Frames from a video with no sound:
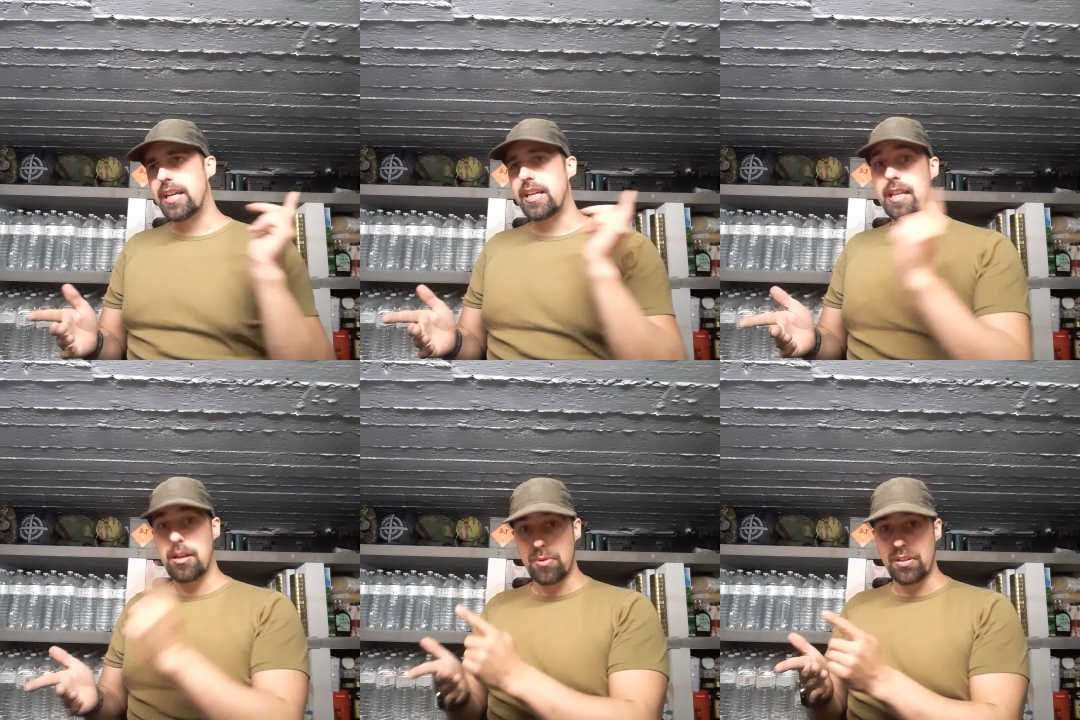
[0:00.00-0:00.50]

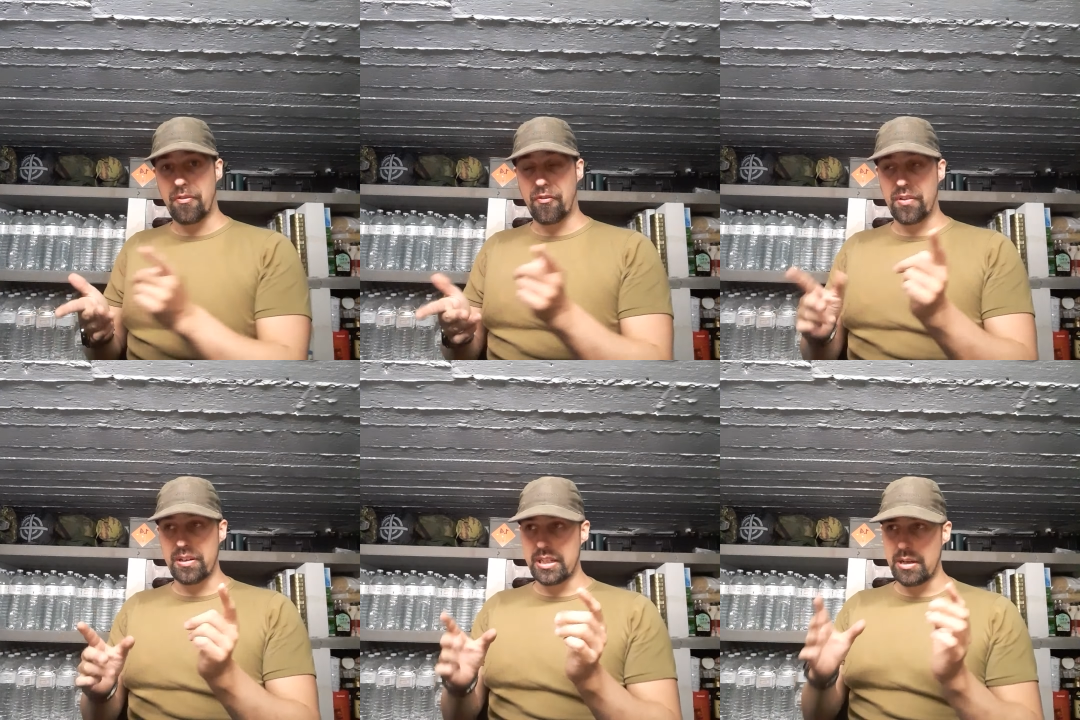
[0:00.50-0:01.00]
They
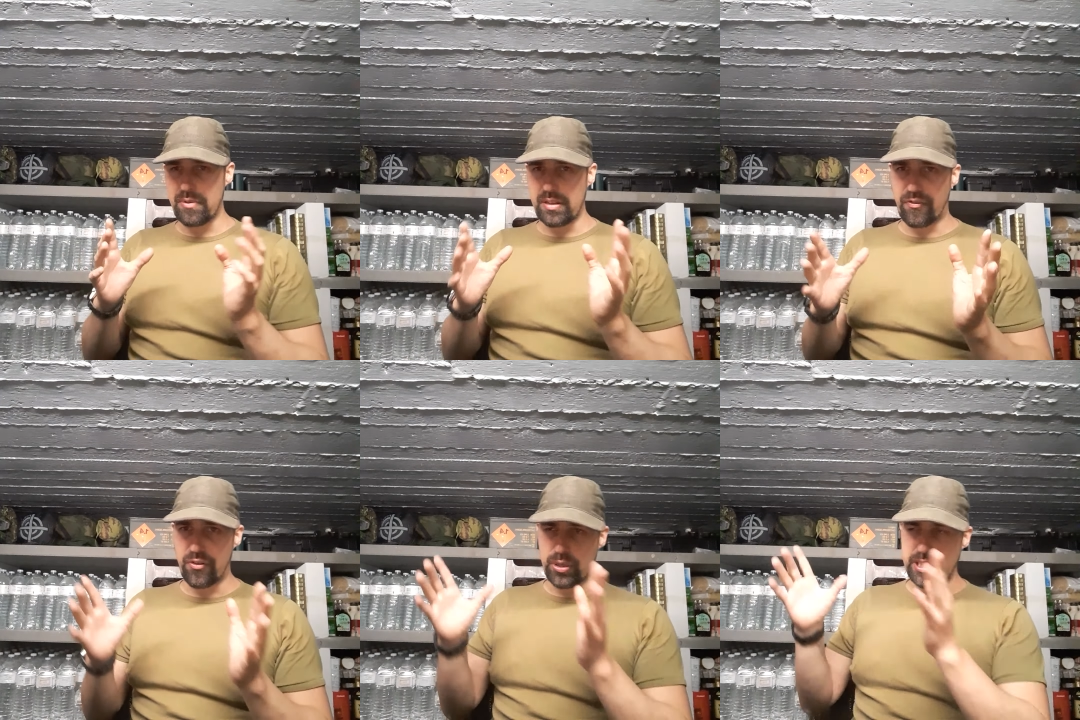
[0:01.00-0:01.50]
will
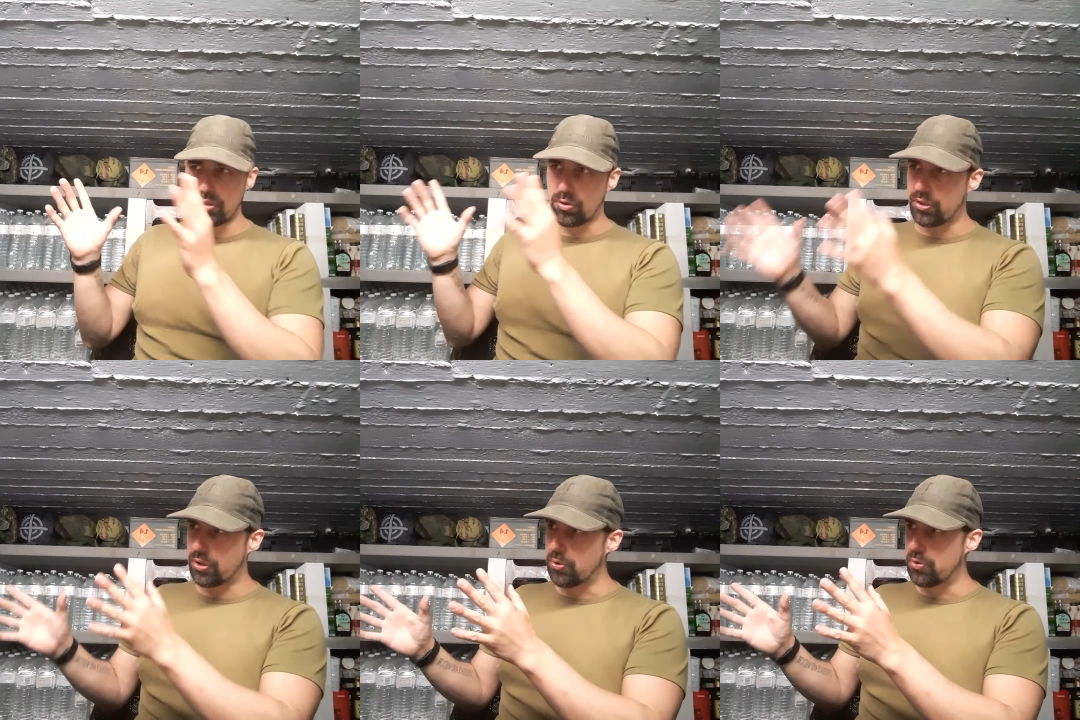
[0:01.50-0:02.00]
focus
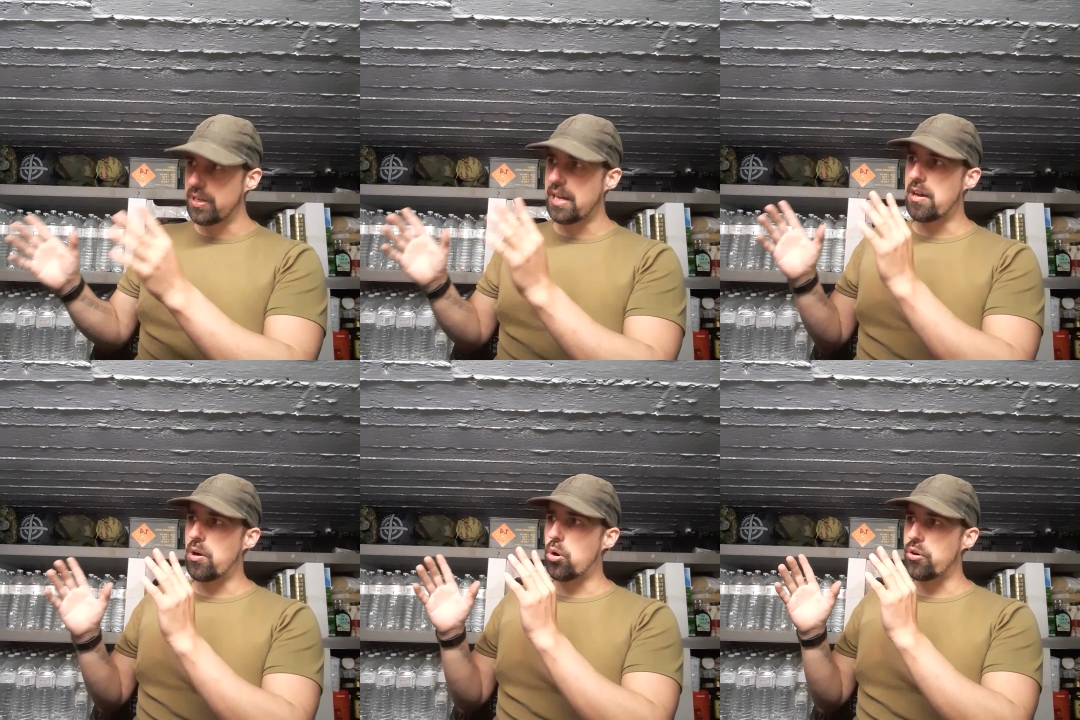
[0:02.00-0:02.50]
on you
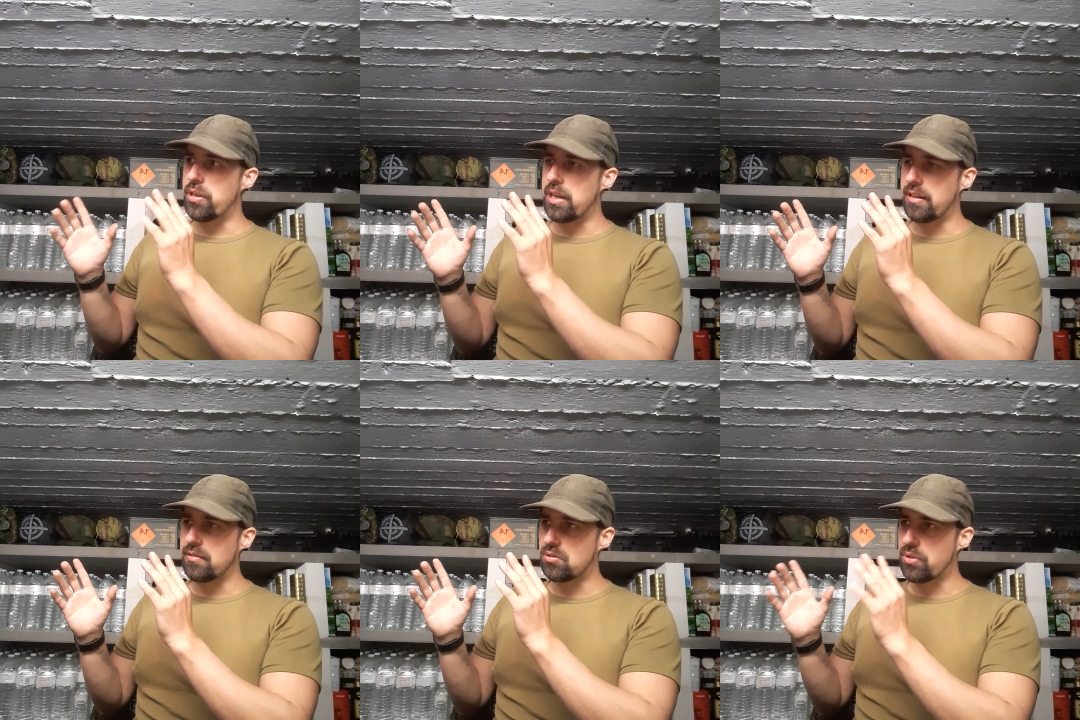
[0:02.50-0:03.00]
or
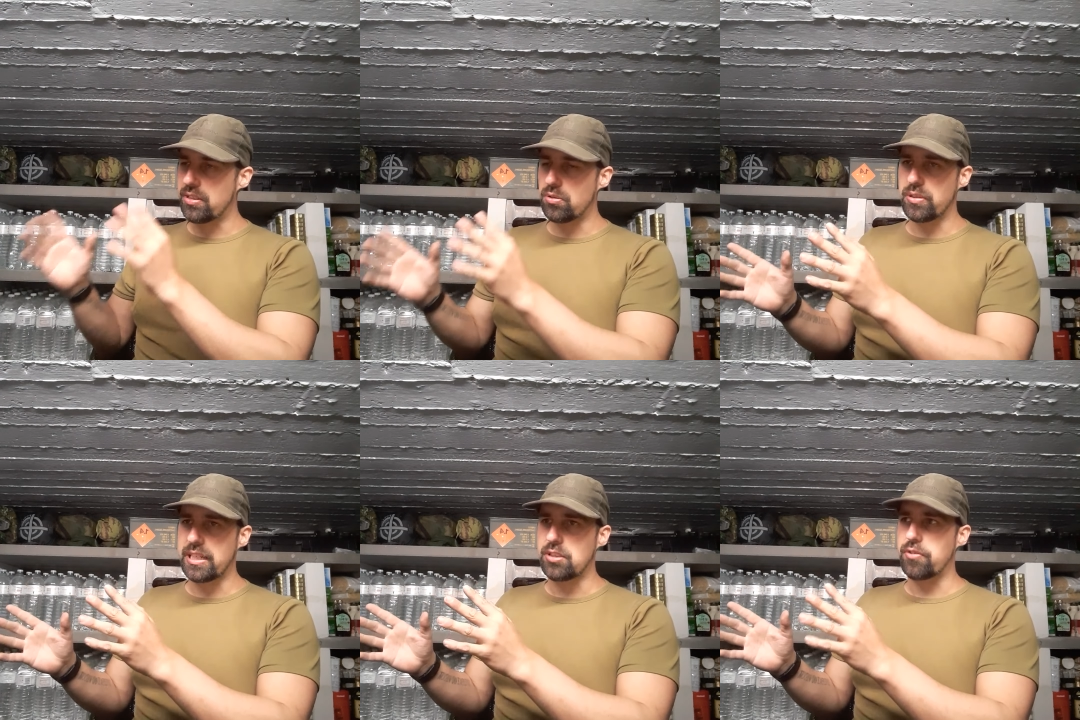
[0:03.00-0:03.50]
and try
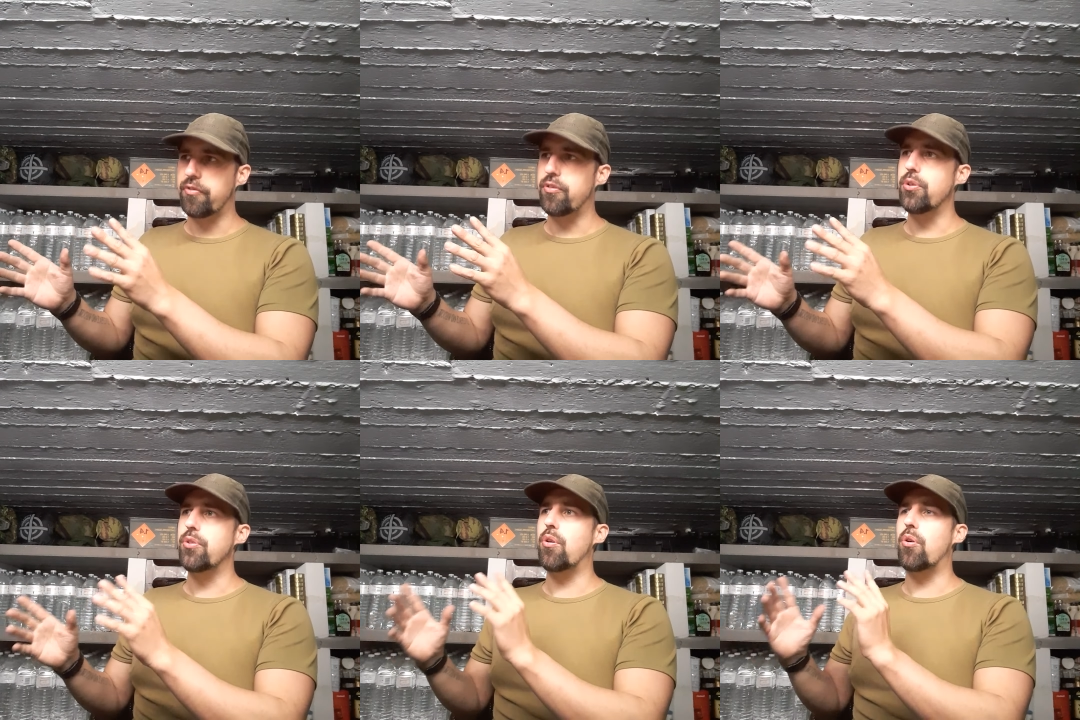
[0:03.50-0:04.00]
to get your
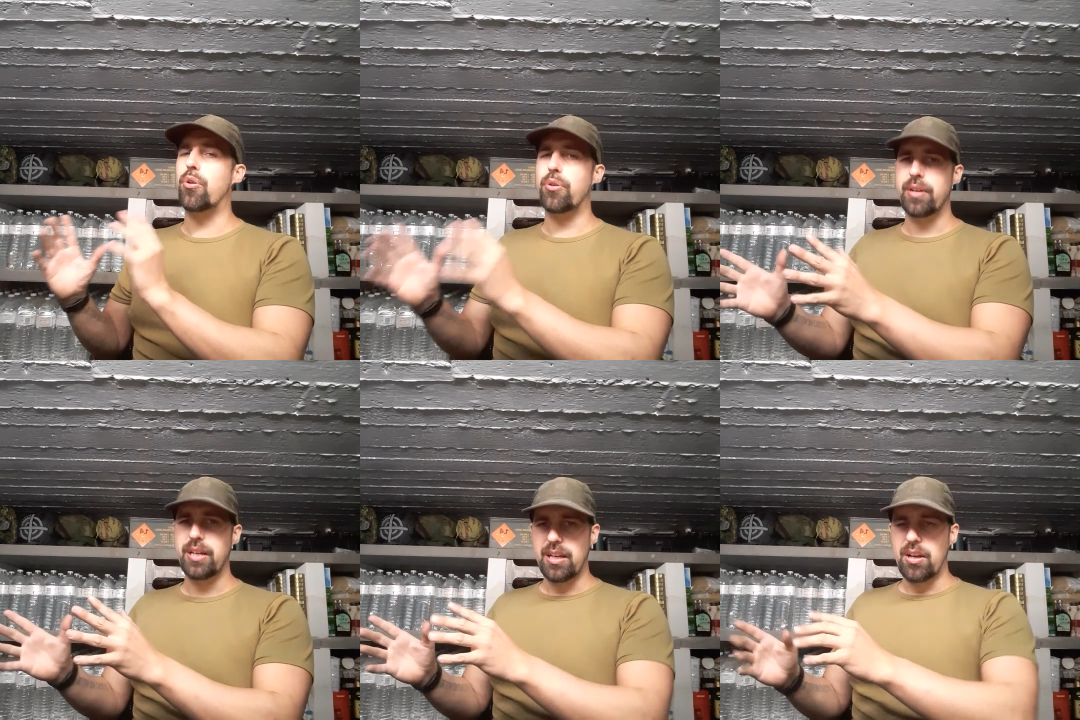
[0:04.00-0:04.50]
phone
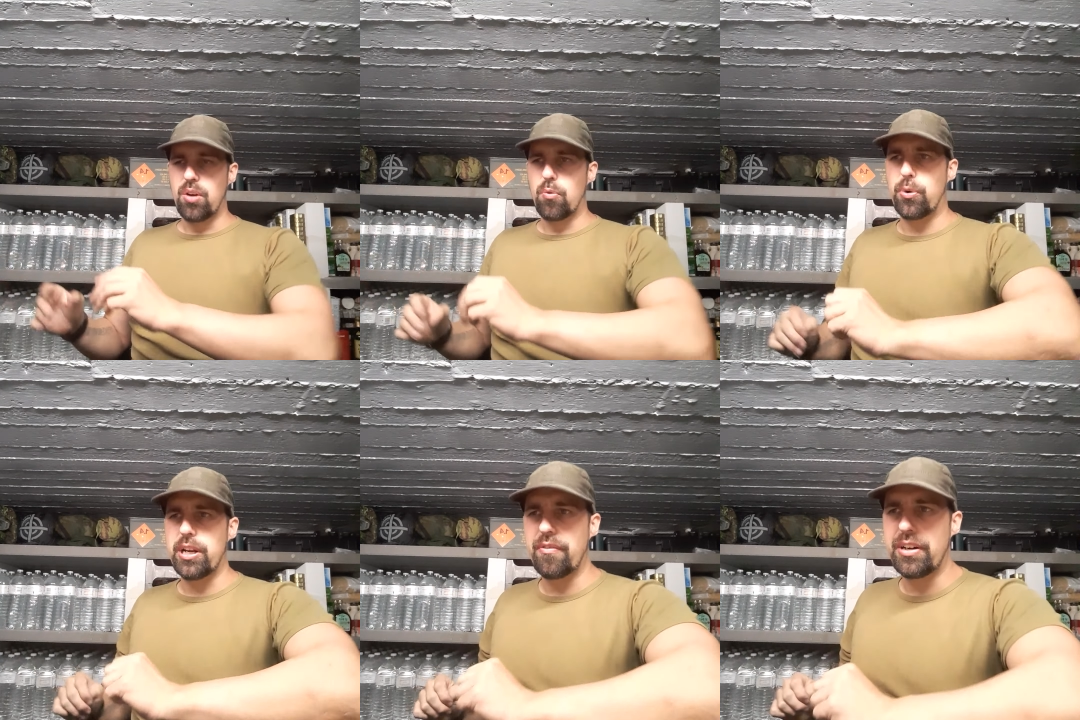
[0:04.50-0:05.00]
or
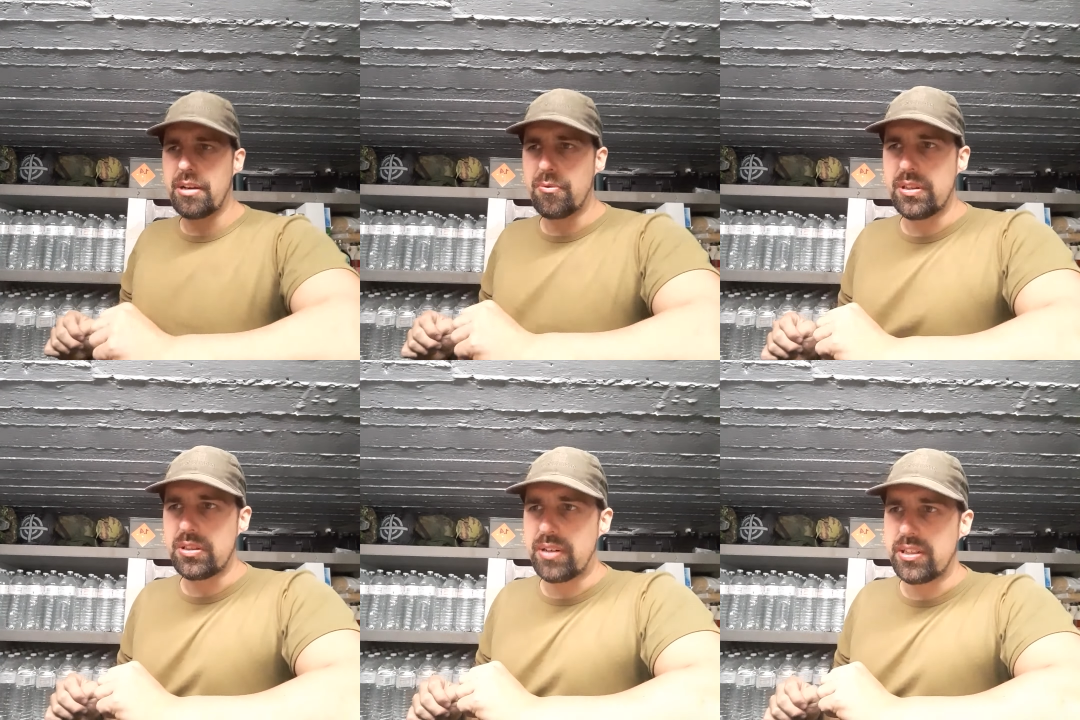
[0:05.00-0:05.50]
whatever they
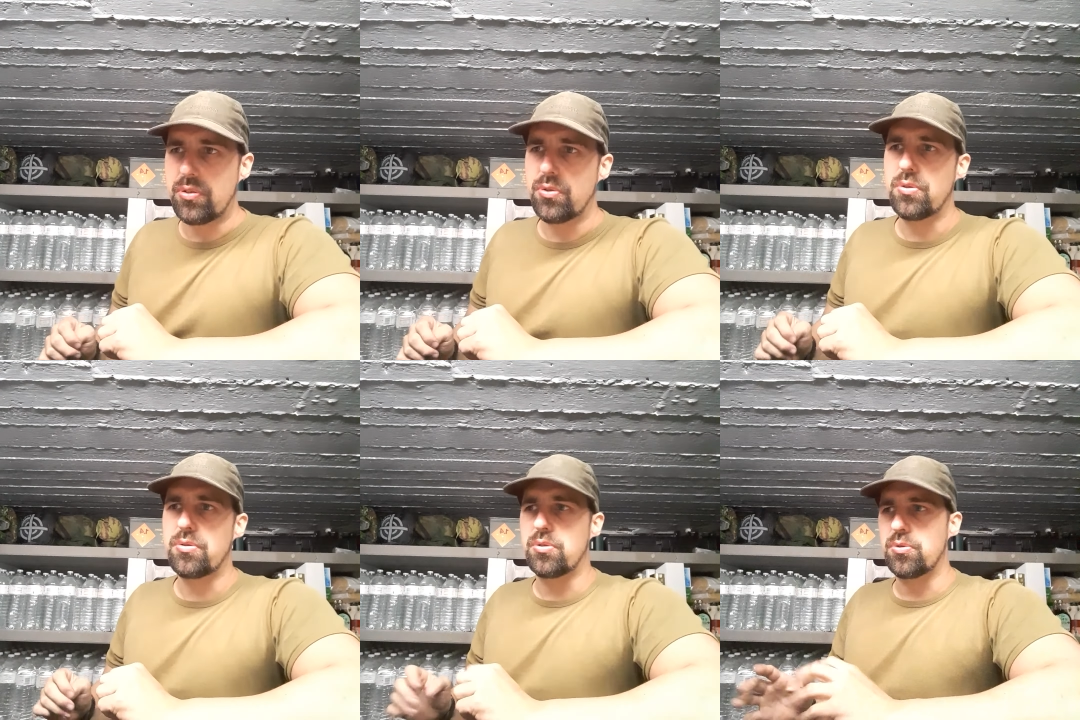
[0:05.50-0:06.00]
will try to
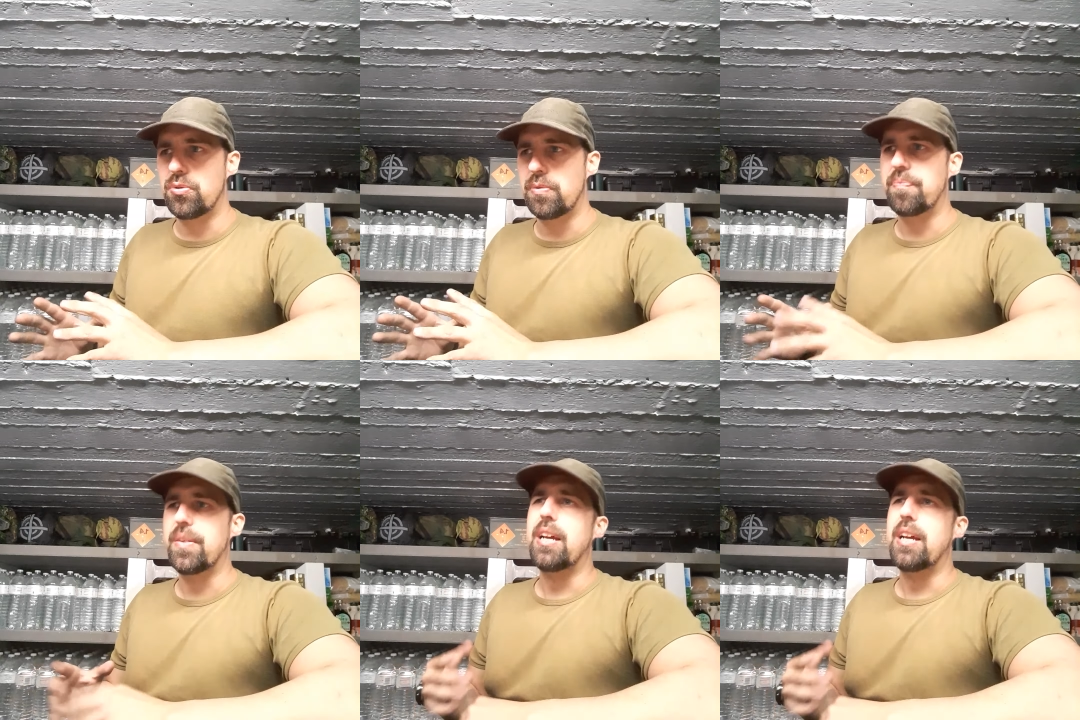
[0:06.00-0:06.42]
do to